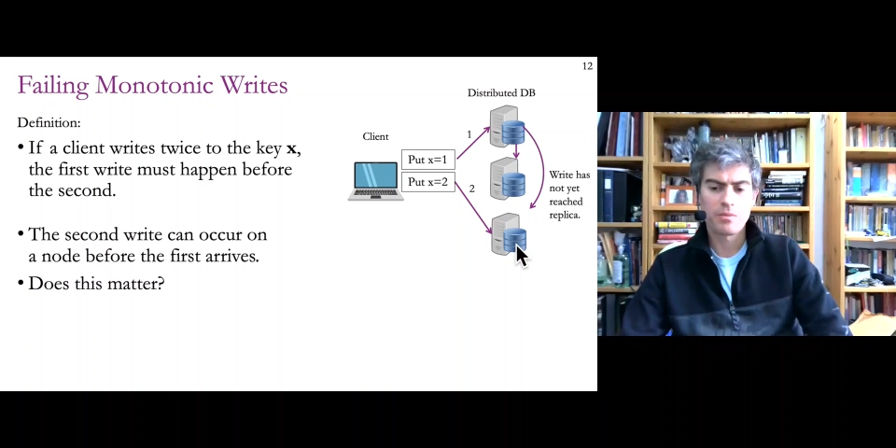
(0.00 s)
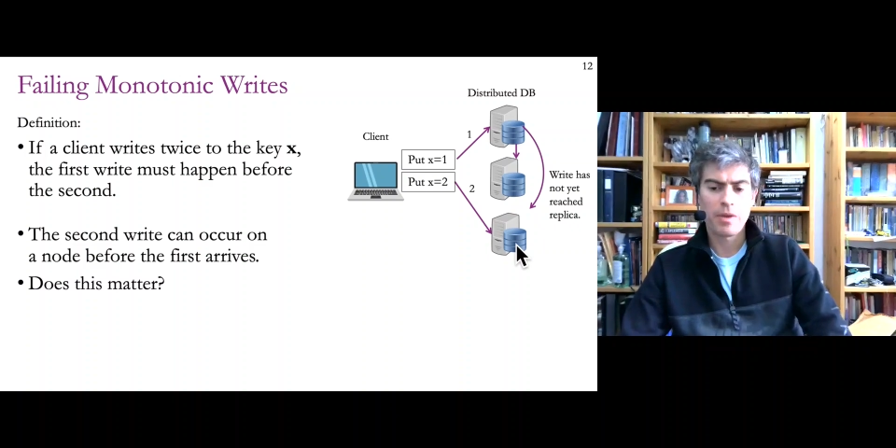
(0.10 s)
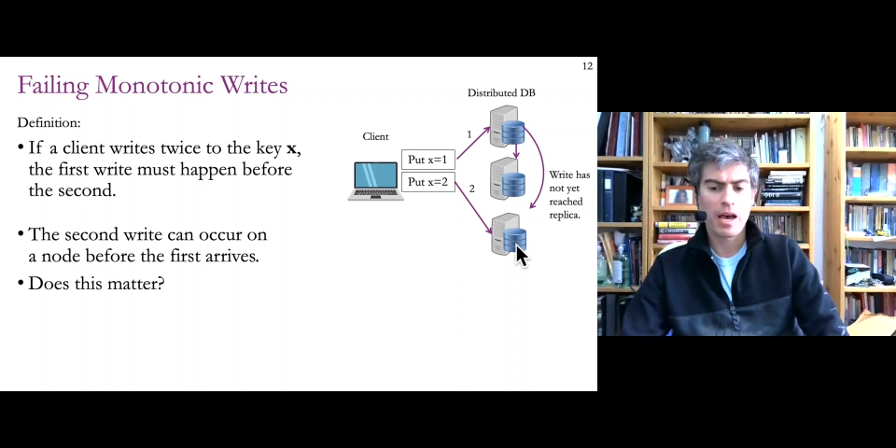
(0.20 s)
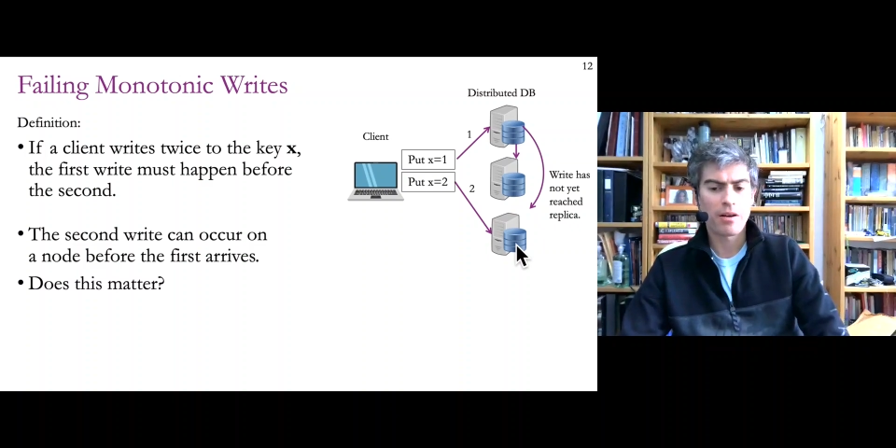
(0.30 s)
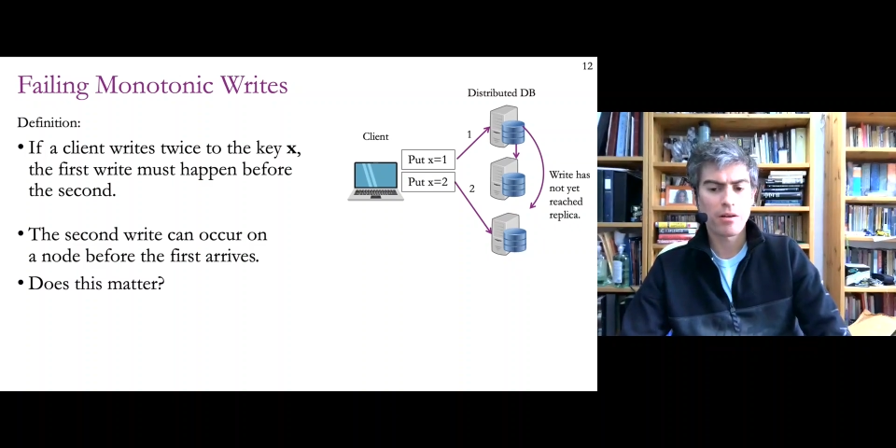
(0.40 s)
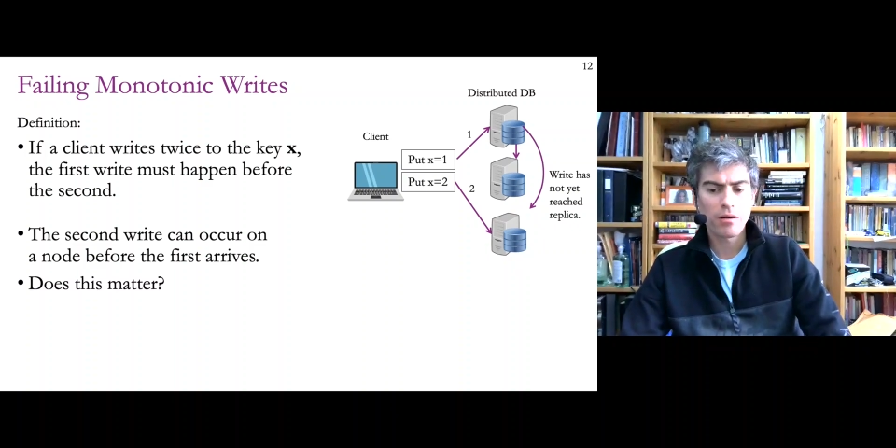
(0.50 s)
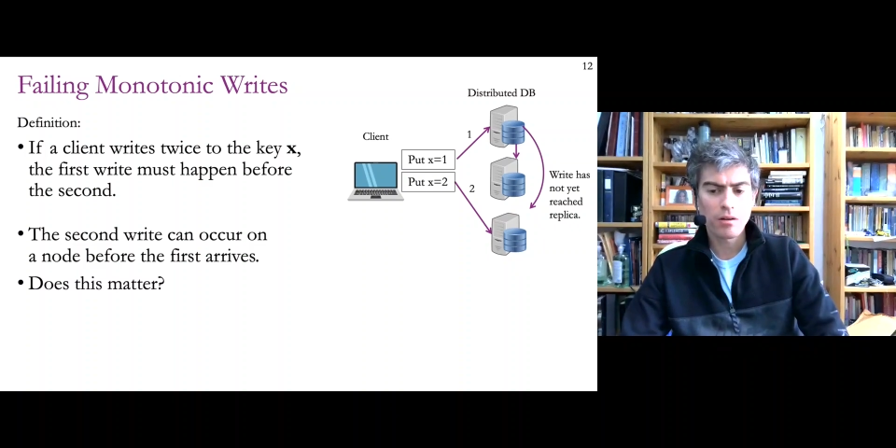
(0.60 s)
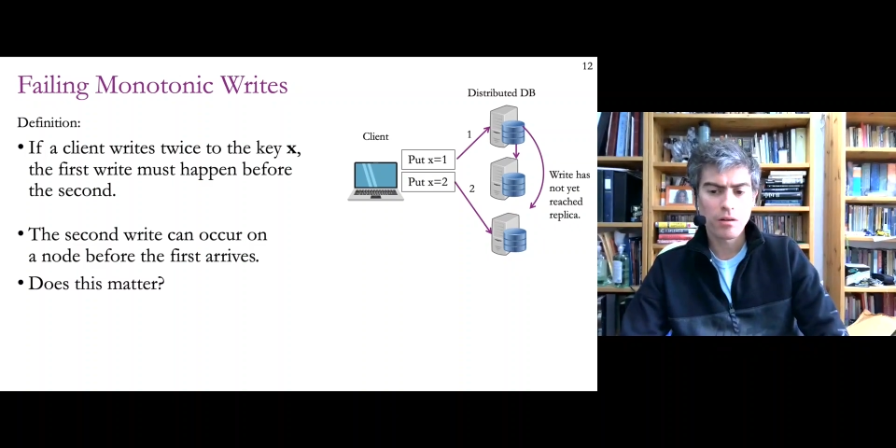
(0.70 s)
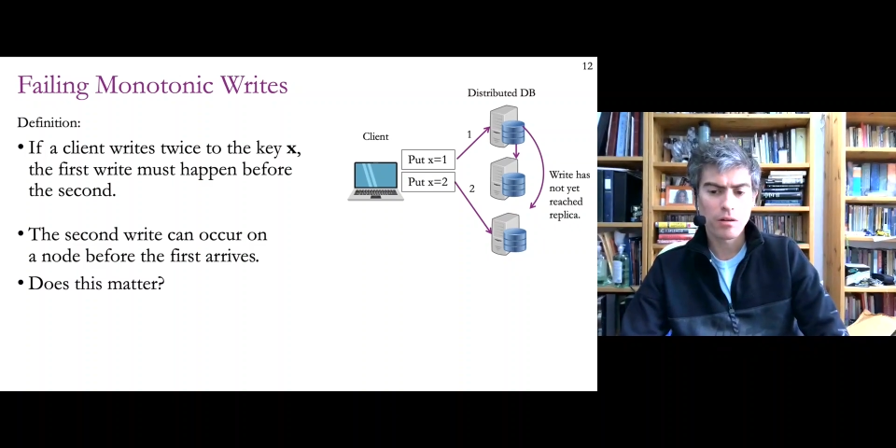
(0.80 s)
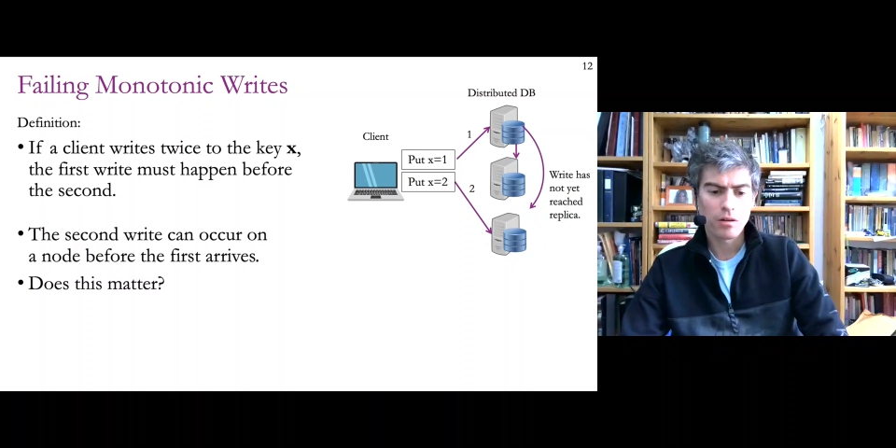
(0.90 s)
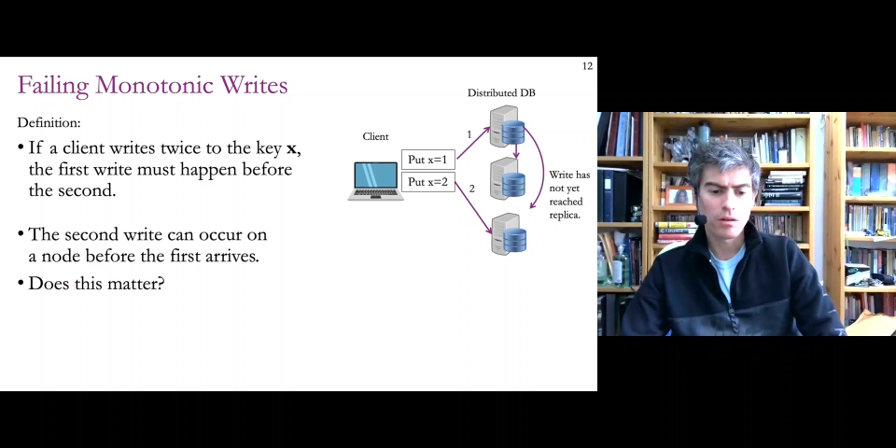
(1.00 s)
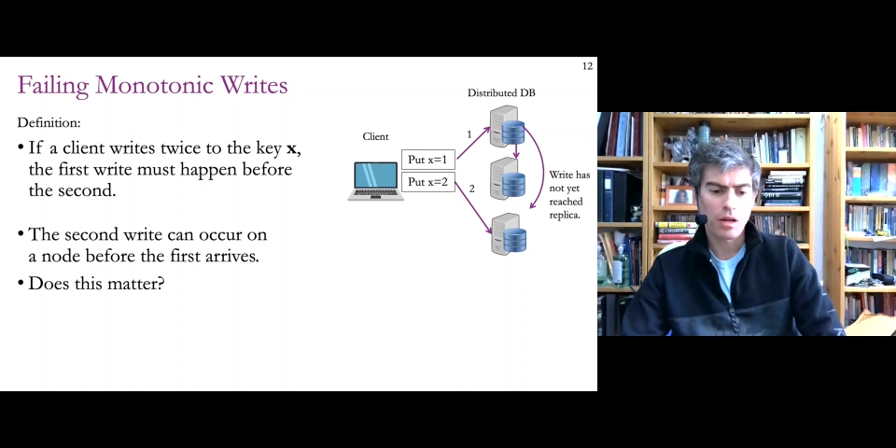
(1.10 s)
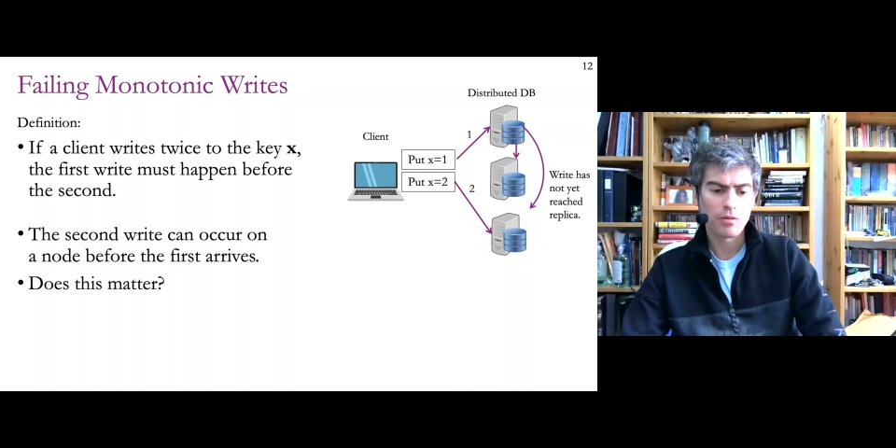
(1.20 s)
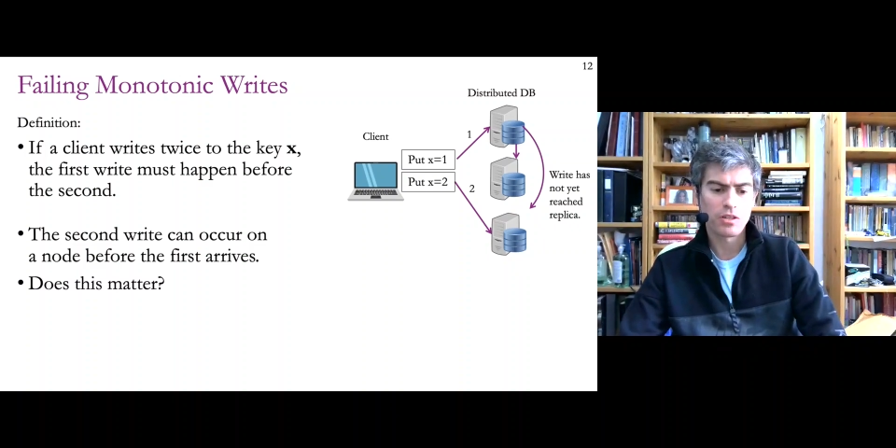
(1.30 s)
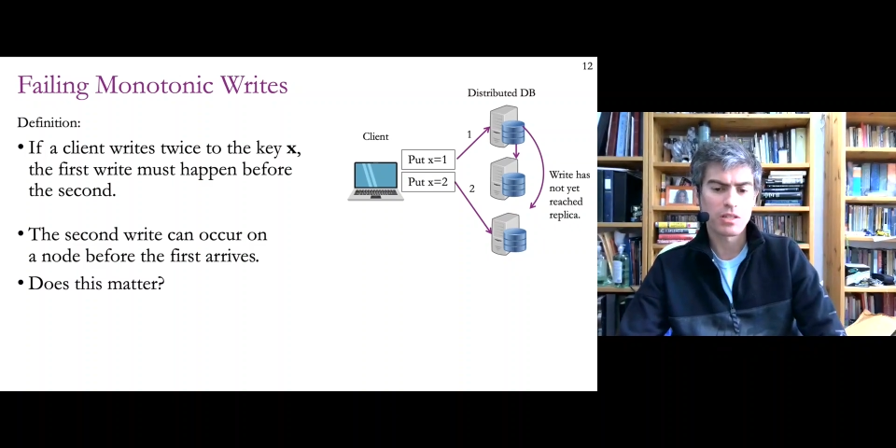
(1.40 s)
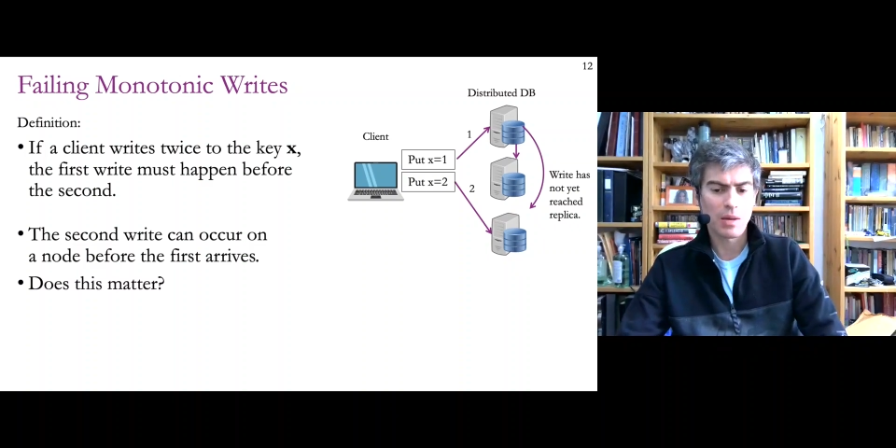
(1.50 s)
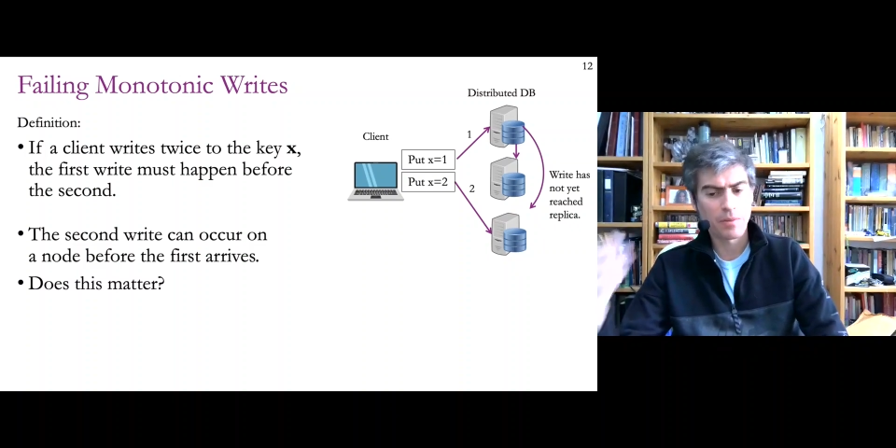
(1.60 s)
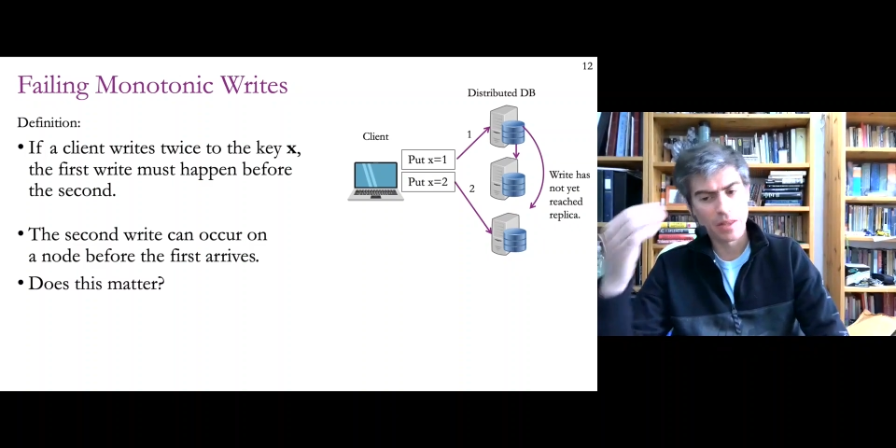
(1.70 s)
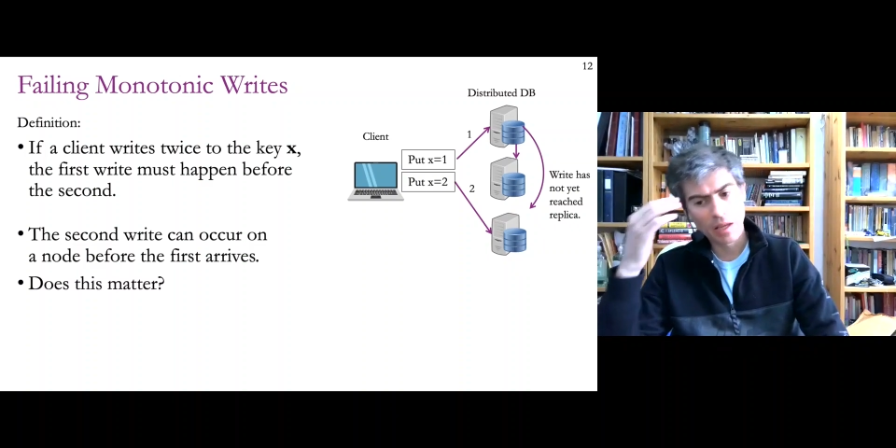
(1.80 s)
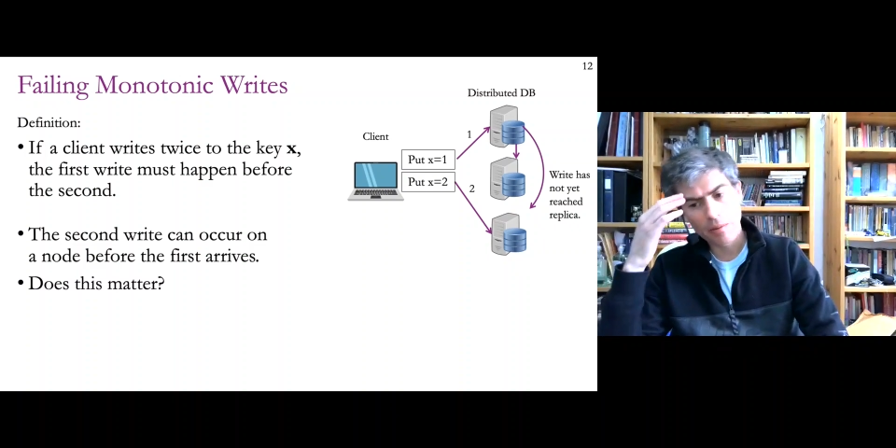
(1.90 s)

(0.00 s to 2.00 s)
matter? I want you to stop and think